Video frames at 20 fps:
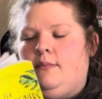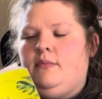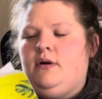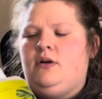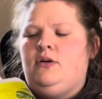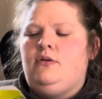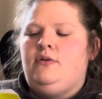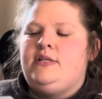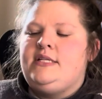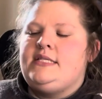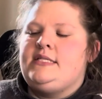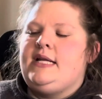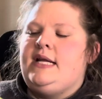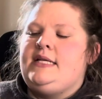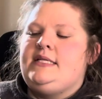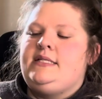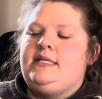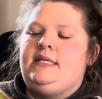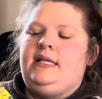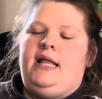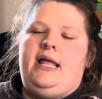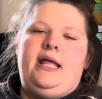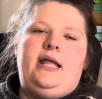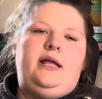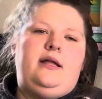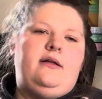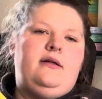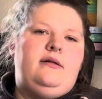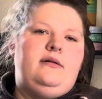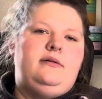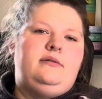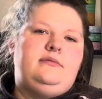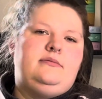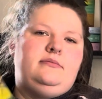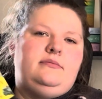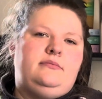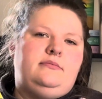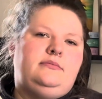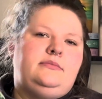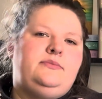Oh, it's nice and like,
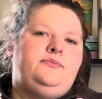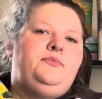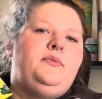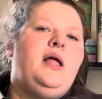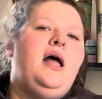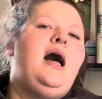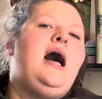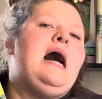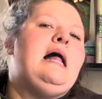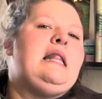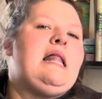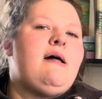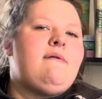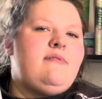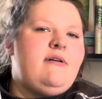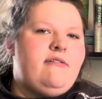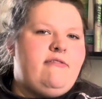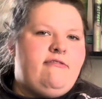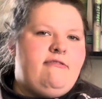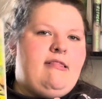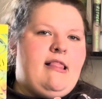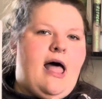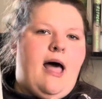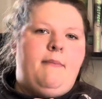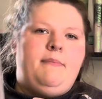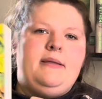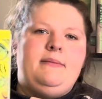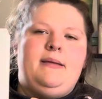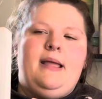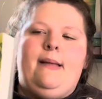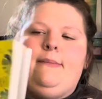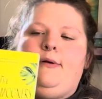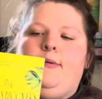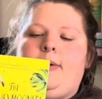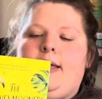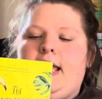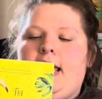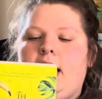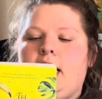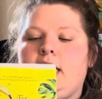I love a floppy
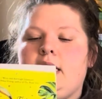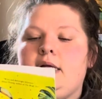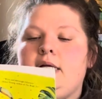paperback.